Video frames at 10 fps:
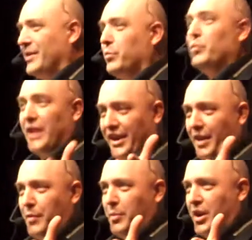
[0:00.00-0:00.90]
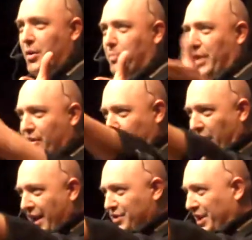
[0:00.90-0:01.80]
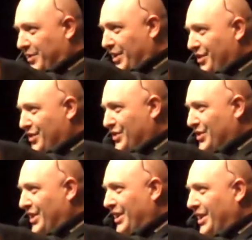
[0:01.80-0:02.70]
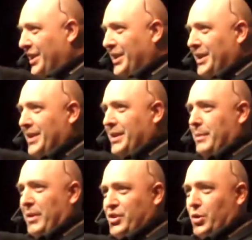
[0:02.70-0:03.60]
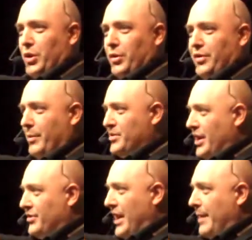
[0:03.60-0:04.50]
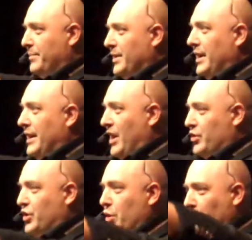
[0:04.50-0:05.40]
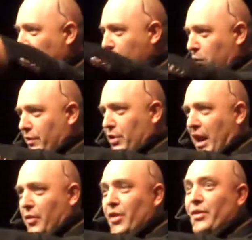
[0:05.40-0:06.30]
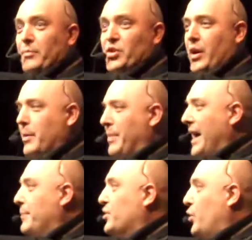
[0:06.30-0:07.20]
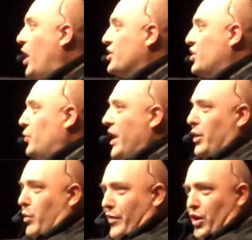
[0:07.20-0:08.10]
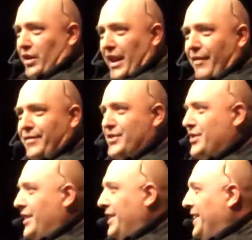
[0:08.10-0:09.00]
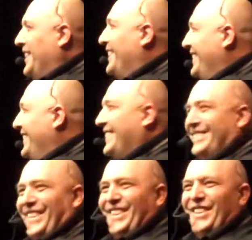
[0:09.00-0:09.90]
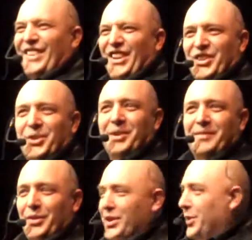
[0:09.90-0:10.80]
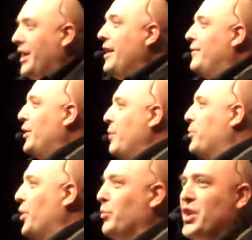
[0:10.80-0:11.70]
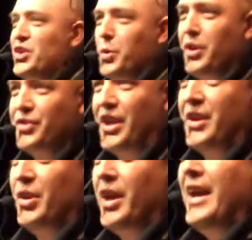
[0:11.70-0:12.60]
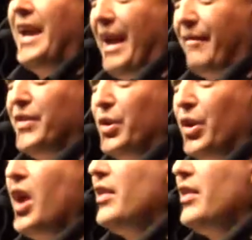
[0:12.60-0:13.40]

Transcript: would like everybody to put out your hands like this. Make sure your thumb's on top. Now turn your hands over. Now the thumbs are on the bottom. Cross your right over your left. Very good, very good. Very important when you do this that you have your